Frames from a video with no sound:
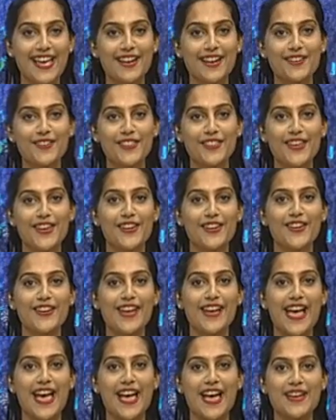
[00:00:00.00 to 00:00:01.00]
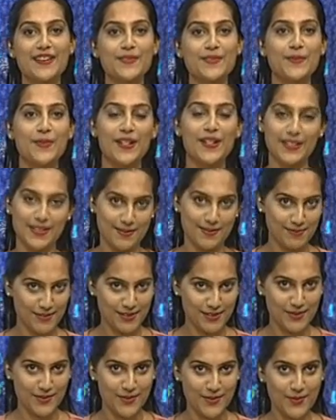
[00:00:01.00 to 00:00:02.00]
Hello there and welcome
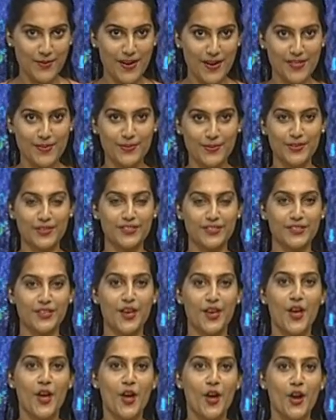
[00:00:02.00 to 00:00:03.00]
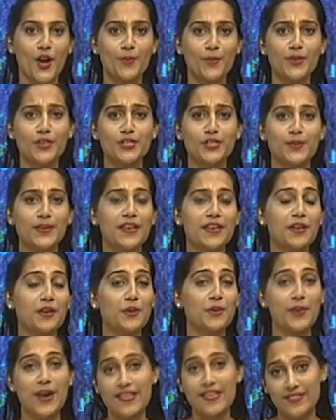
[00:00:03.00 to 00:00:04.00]
to the Weather World. Hope you're doing
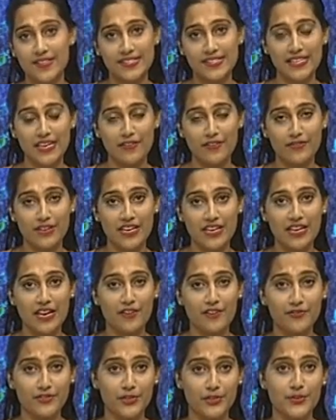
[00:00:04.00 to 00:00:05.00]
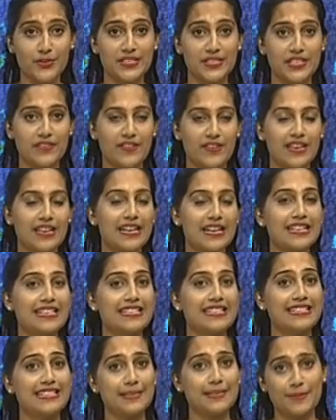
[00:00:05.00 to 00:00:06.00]
great this evening after receiving
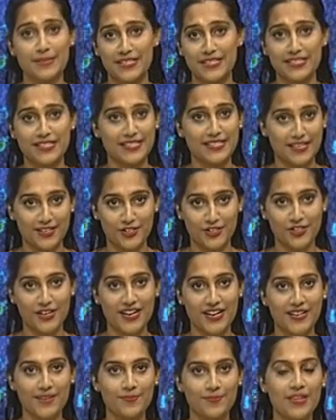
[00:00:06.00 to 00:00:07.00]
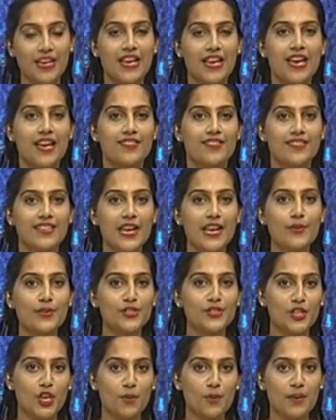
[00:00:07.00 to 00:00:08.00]
unlimited sunshine. The day
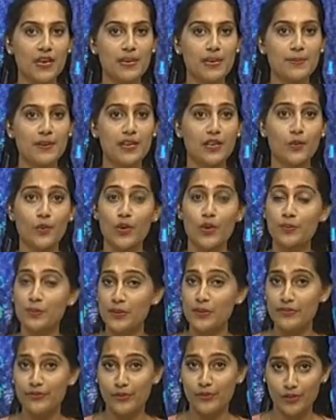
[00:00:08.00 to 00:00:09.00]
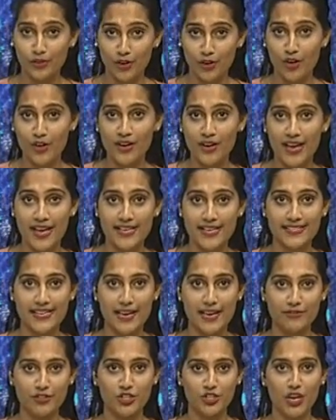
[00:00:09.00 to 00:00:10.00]
was humid, but it won't be for long as
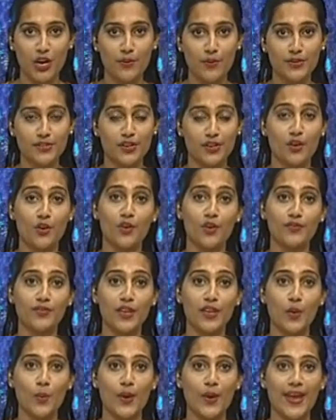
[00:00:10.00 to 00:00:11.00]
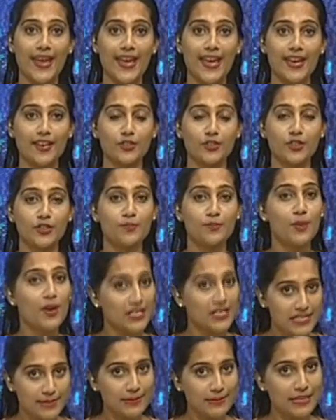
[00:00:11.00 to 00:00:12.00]
heavy showers are on their way and could
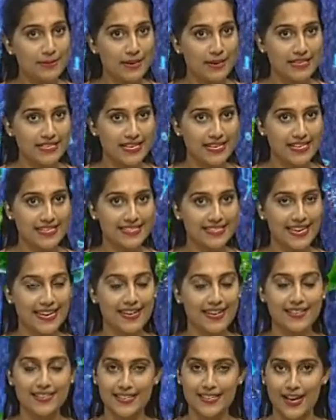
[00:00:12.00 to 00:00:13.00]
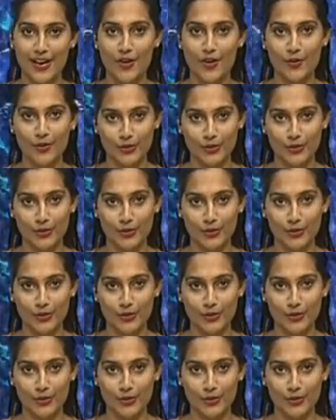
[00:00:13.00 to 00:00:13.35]
possibly meet us in a day or